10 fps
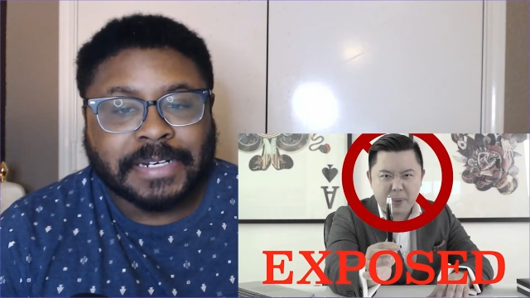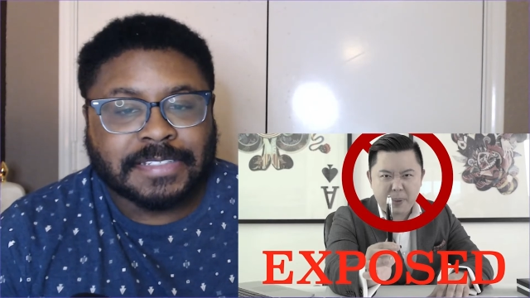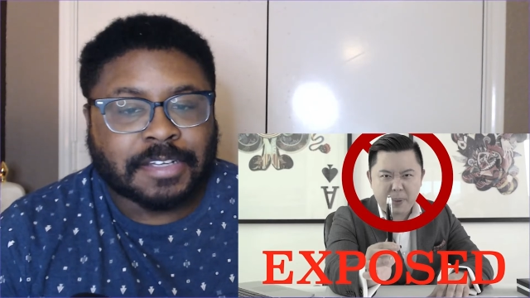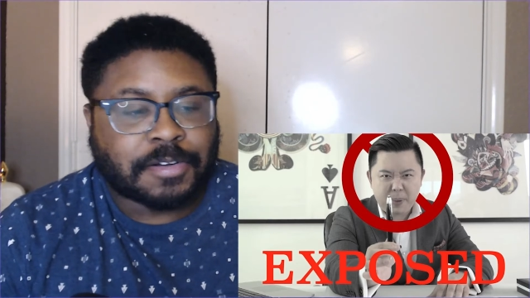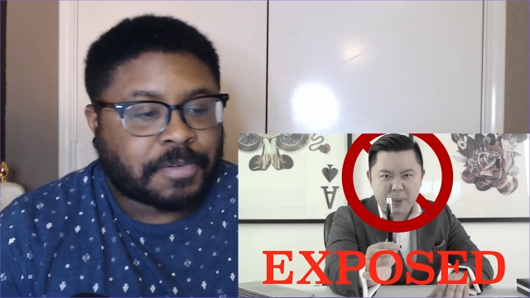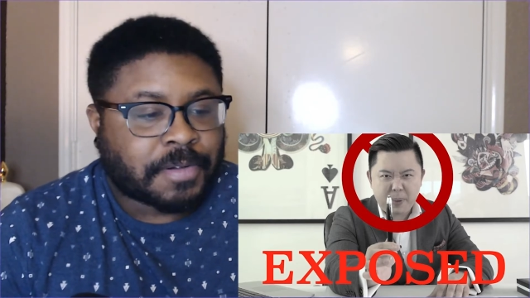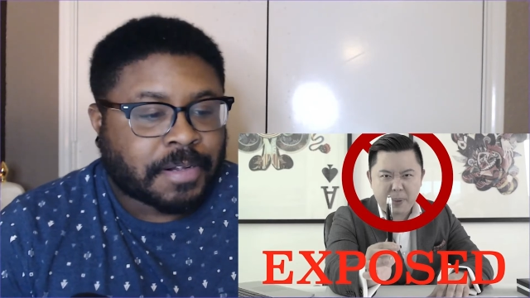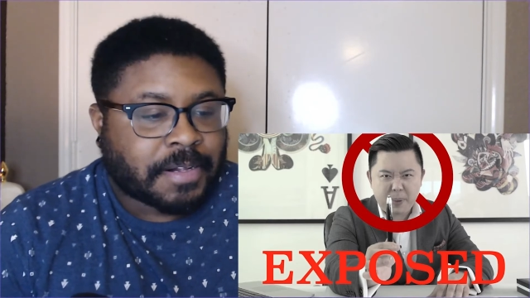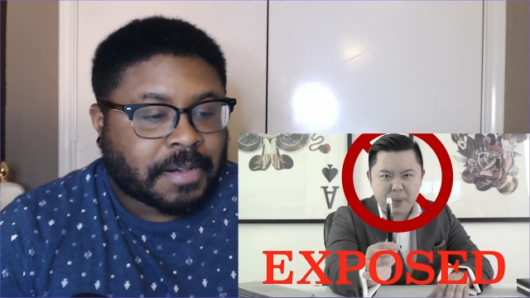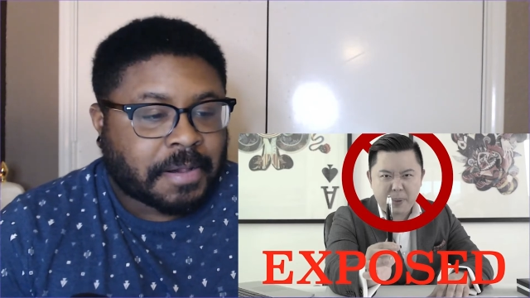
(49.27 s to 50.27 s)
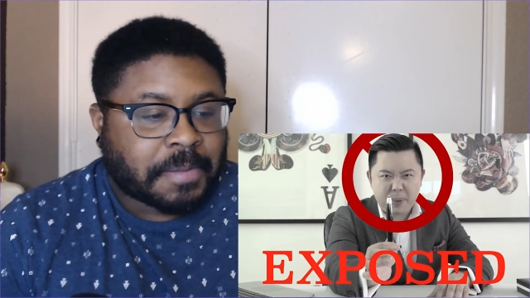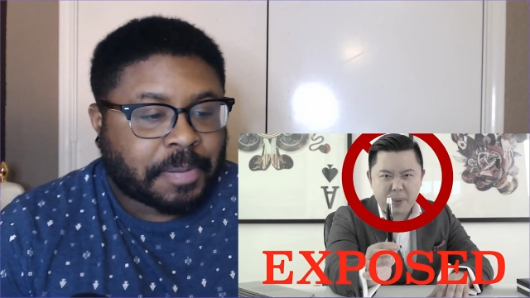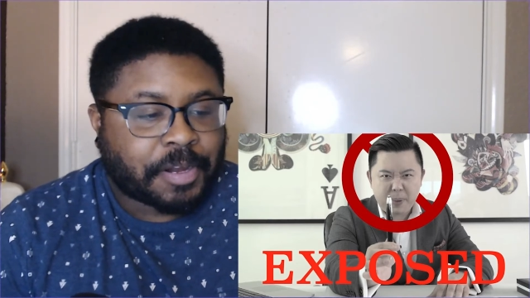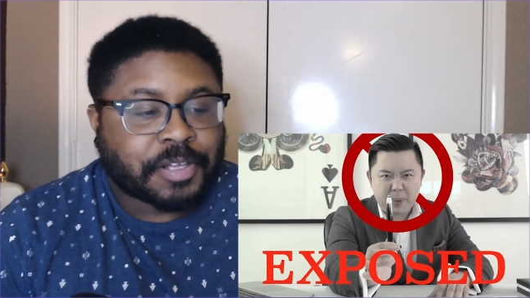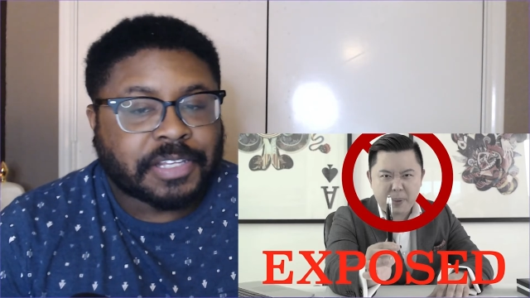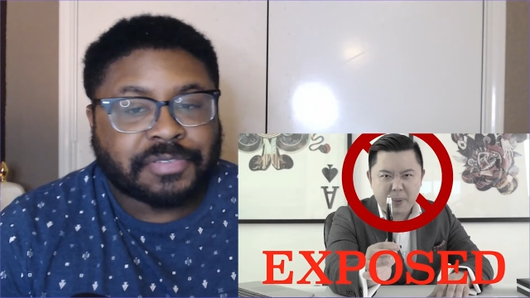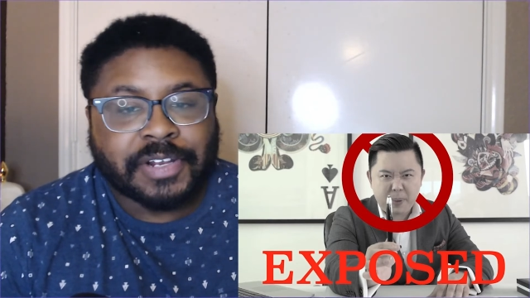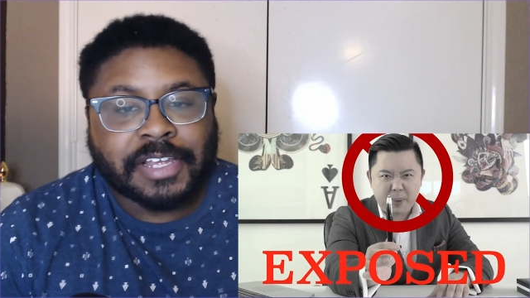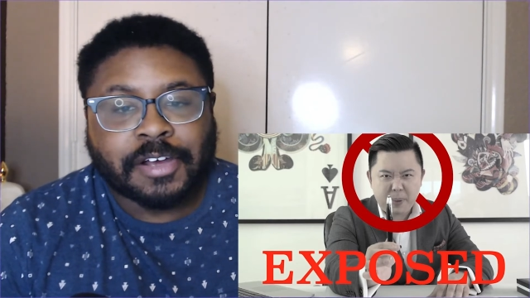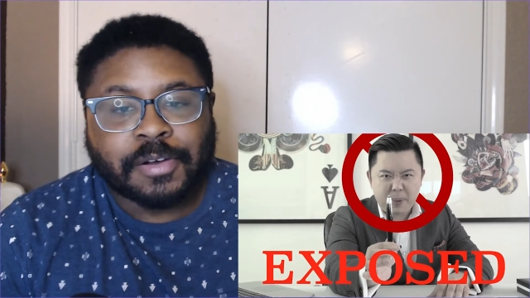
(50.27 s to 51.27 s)
Speaker 1: of money. So apparently this
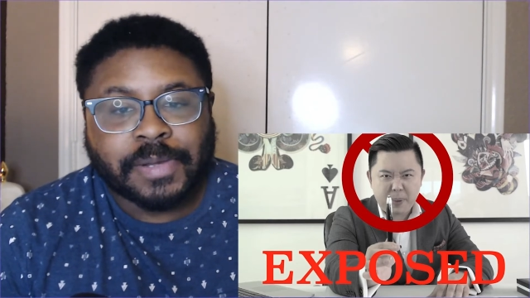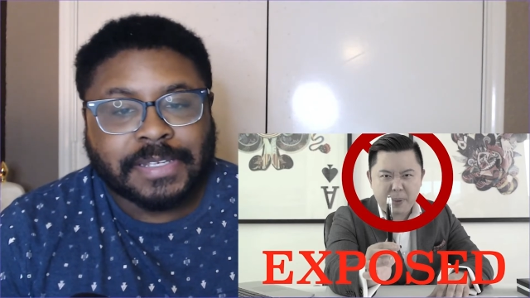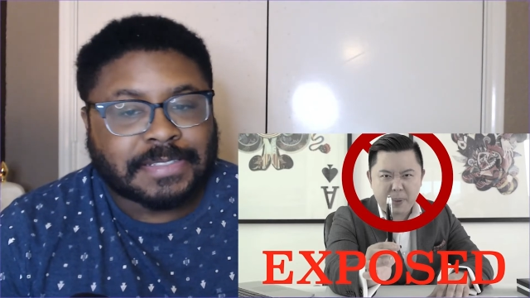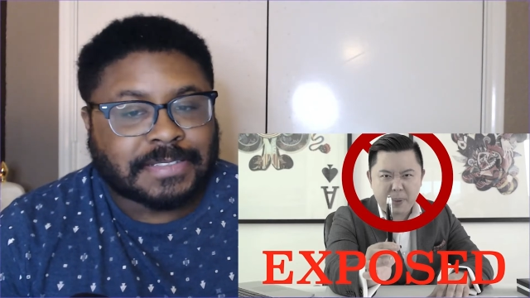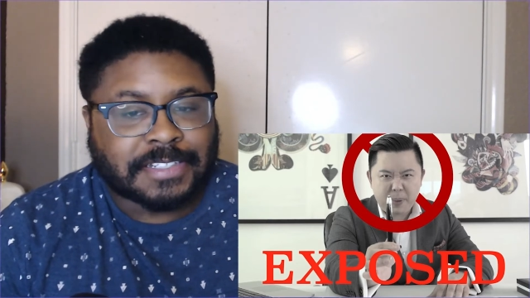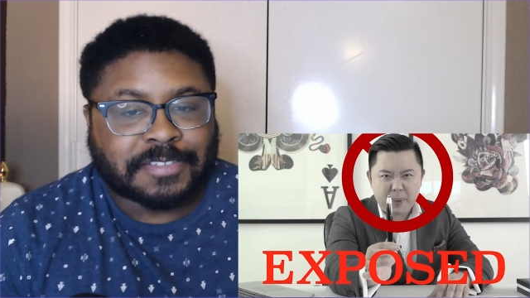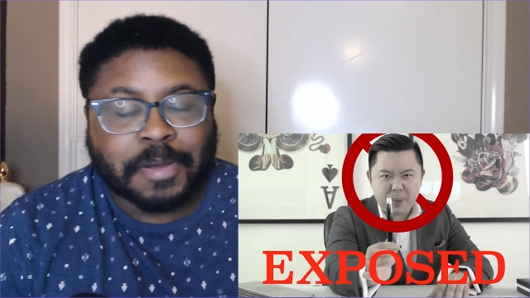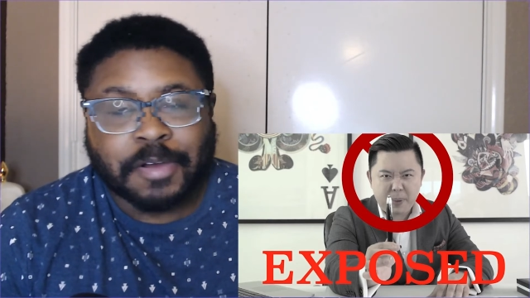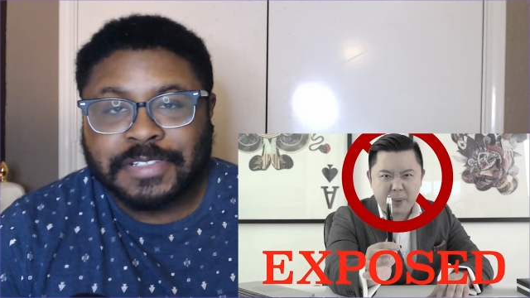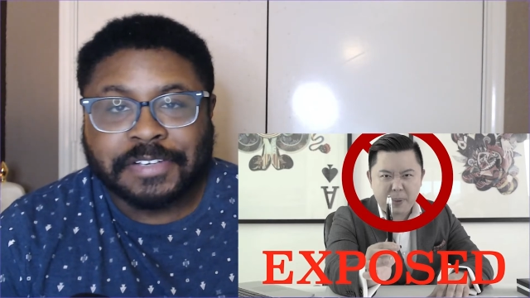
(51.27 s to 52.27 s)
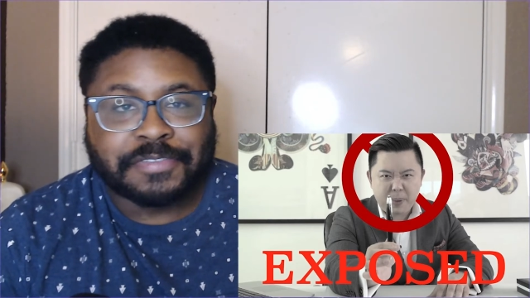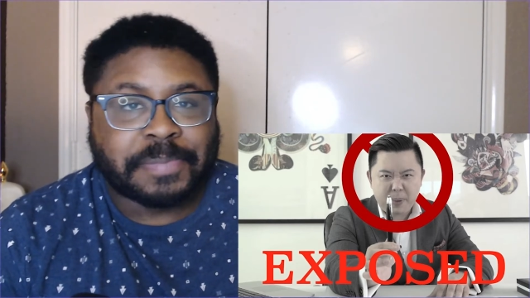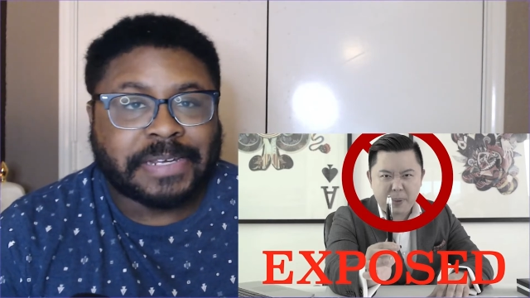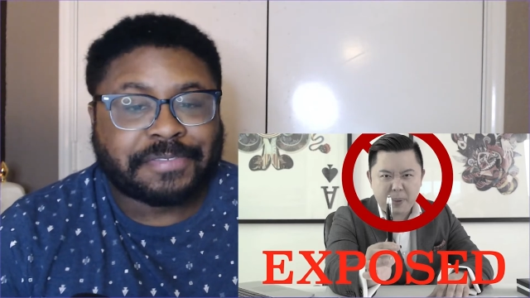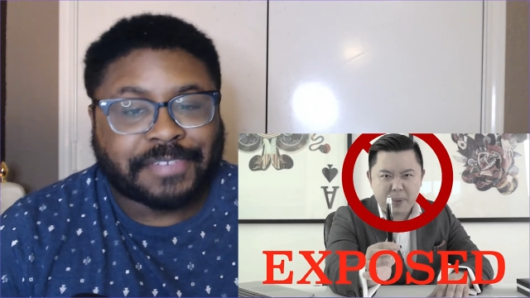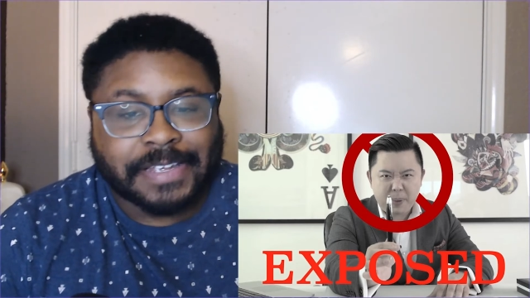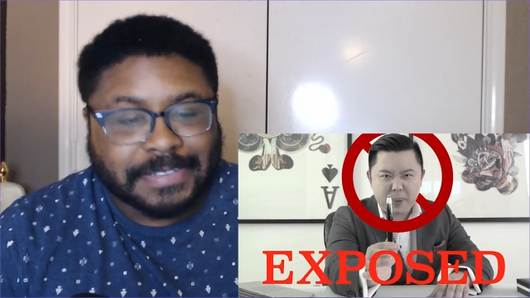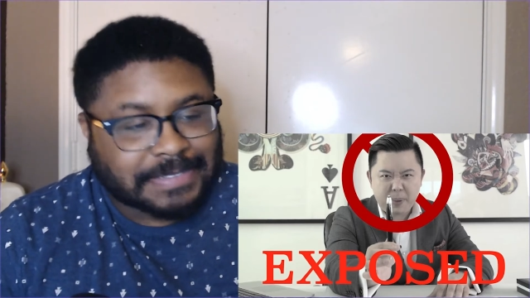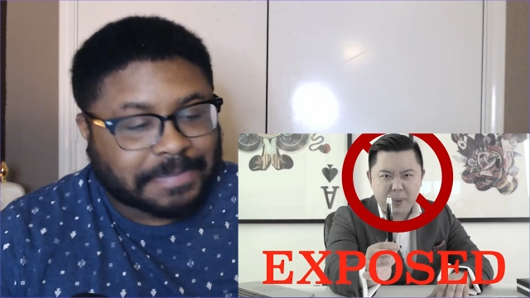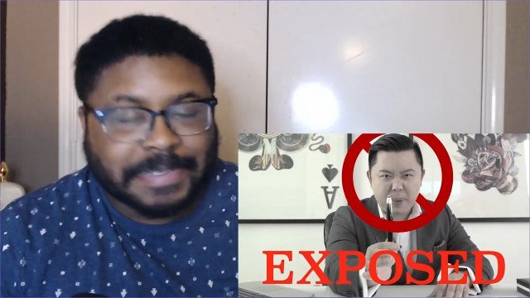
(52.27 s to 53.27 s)
video is exposing him for being a
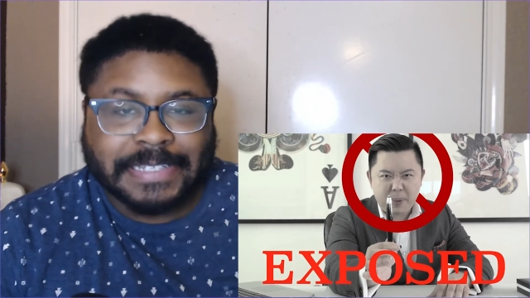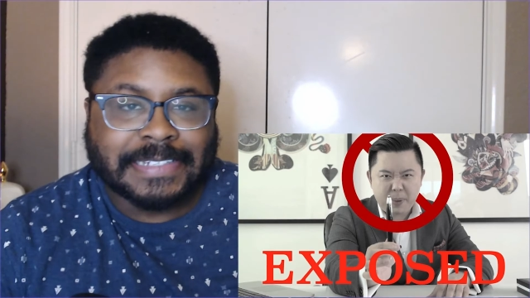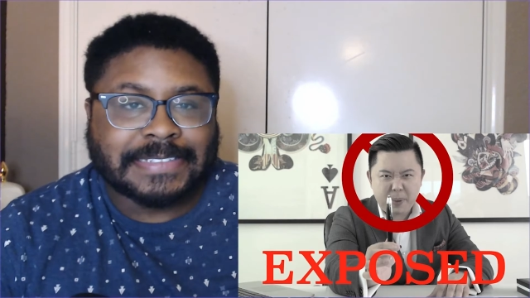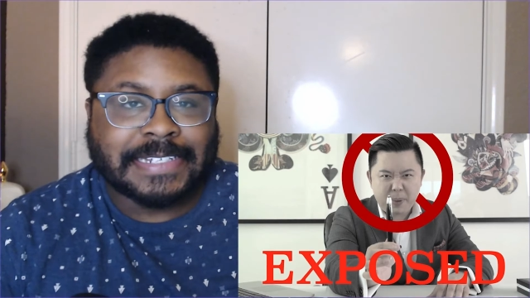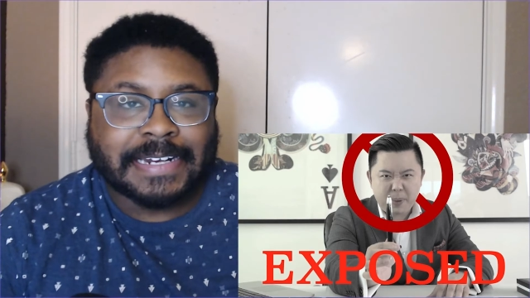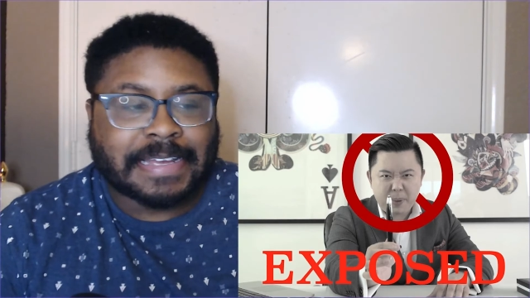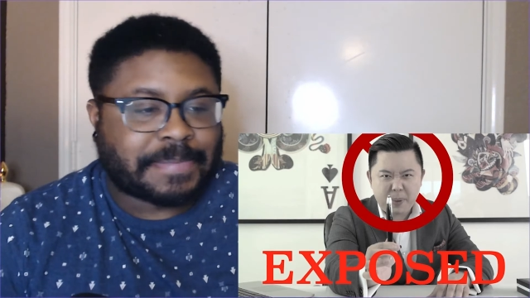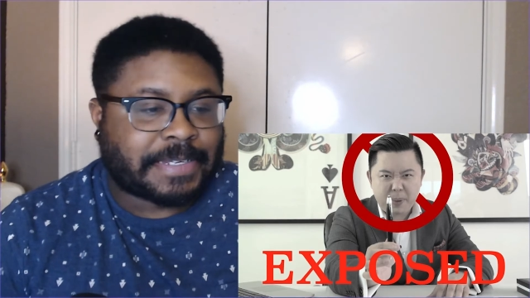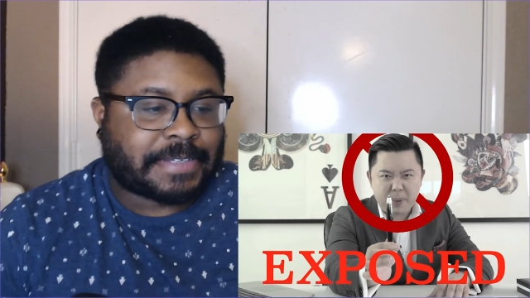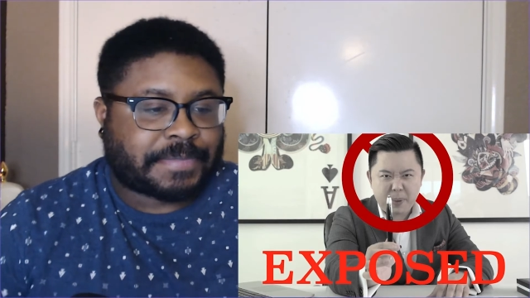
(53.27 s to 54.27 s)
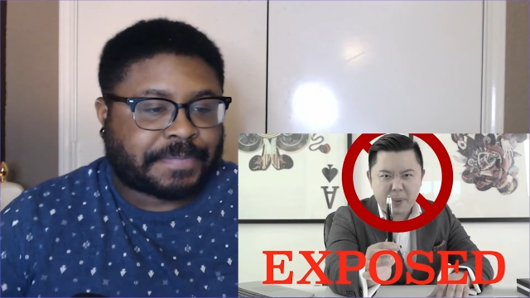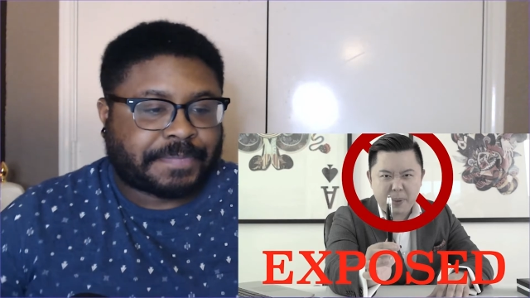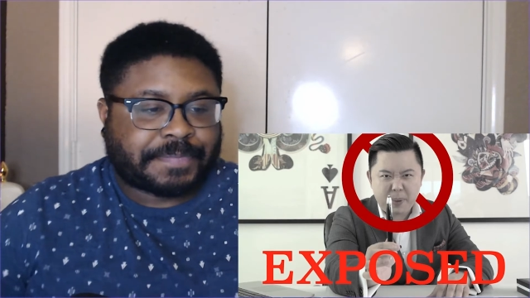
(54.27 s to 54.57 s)
fake. So man, let's check it out, man.